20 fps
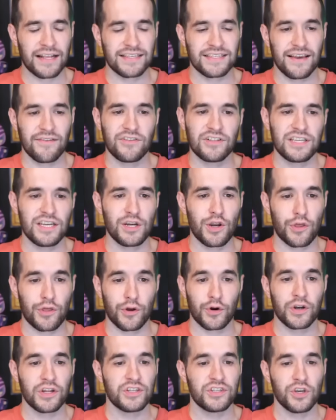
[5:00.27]
17 to
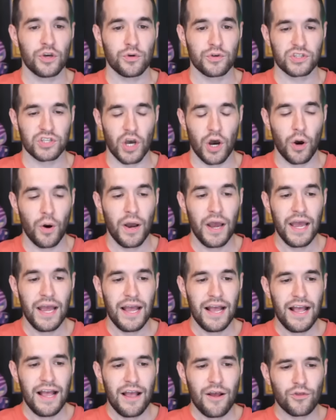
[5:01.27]
32. So
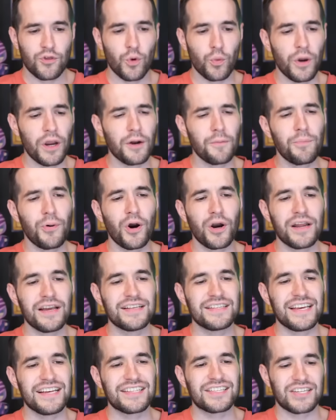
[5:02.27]
the weird part
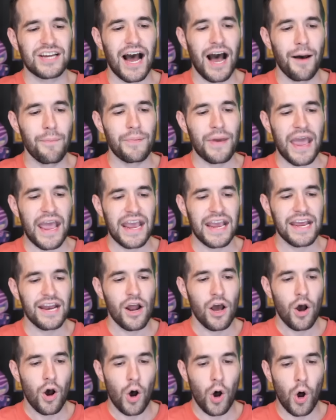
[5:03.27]
is it's top 8
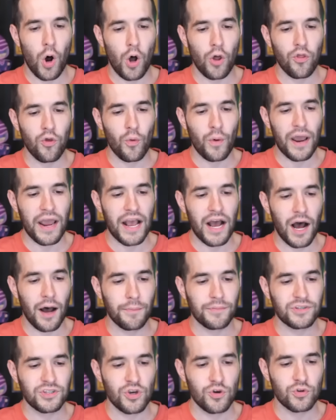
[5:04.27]
all the way
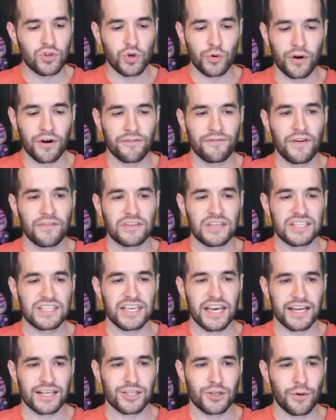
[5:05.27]
up to
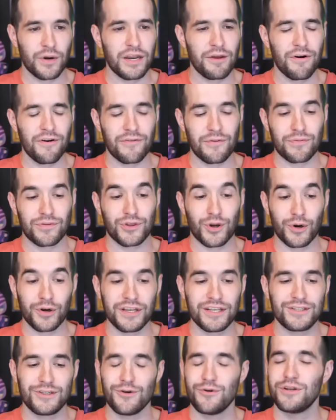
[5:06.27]
256. So anywhere from
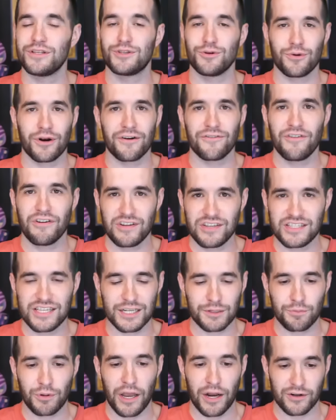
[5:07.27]
32 to
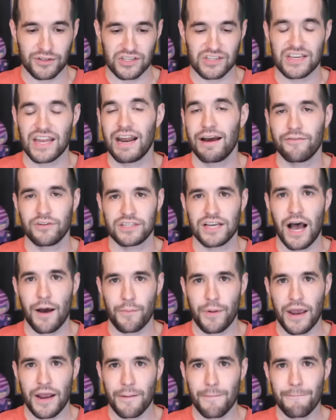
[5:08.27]
256 players is going to have a
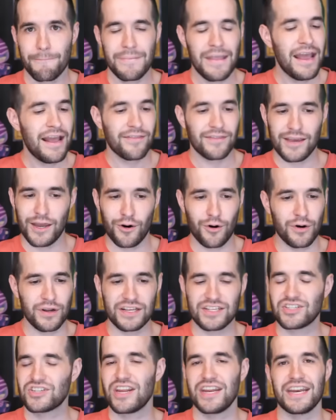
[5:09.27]
top 8. They don't
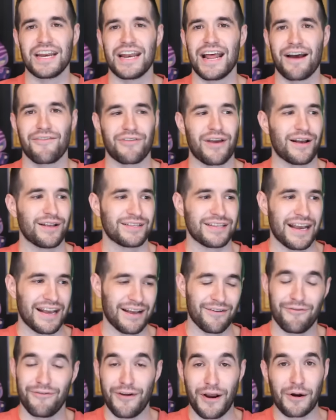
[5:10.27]
extend it after that. It's like
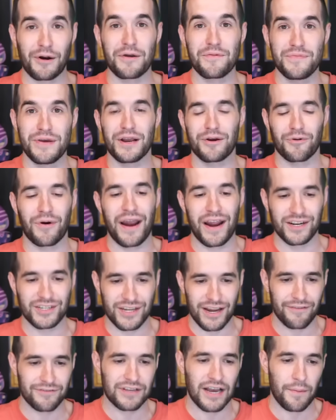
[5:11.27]
a very big range
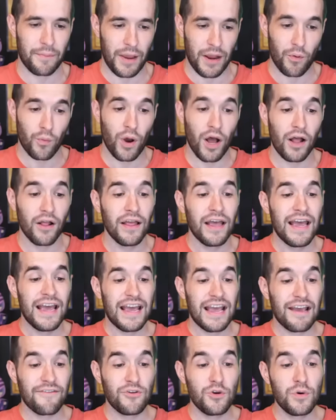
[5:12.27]
to have top 8. Well,
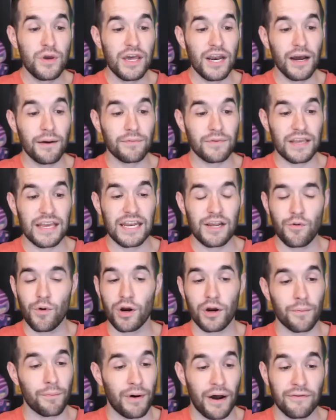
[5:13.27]
if you get up
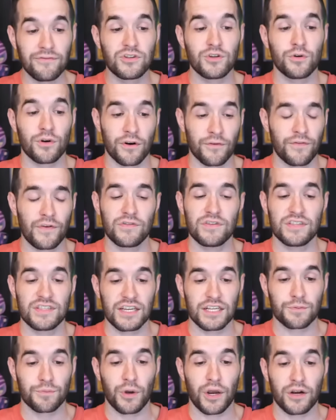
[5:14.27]
anywhere above
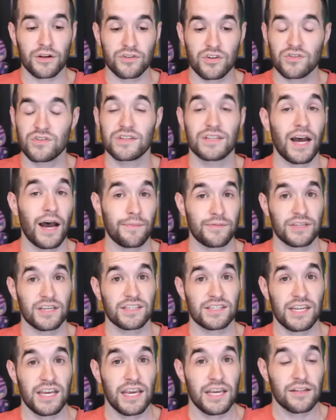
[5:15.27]
256 players, there's a top
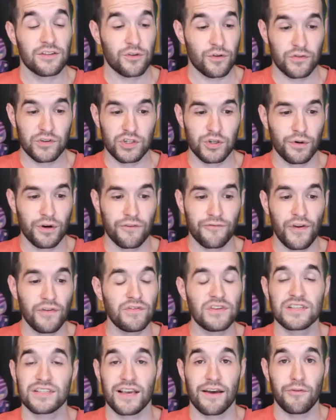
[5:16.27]
16. So there's
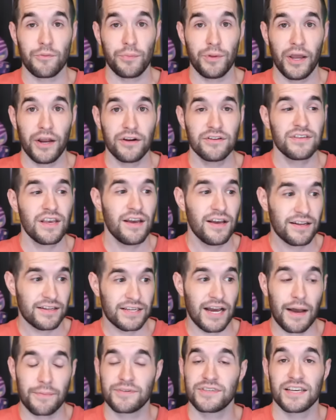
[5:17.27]
257 players,
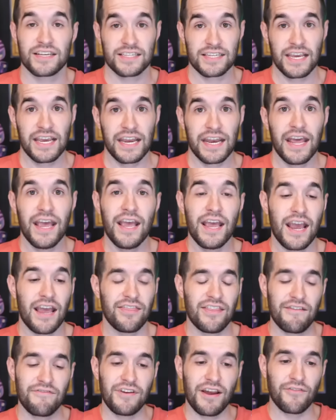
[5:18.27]
top 16.
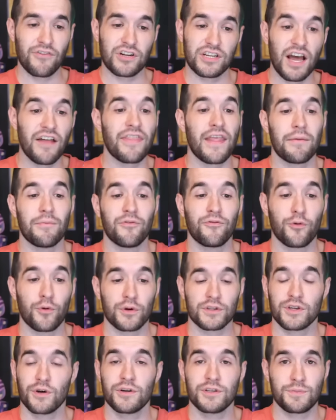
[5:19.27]
And they've never done that before.
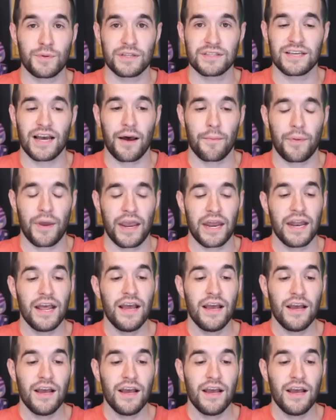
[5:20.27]
It's always been top 8,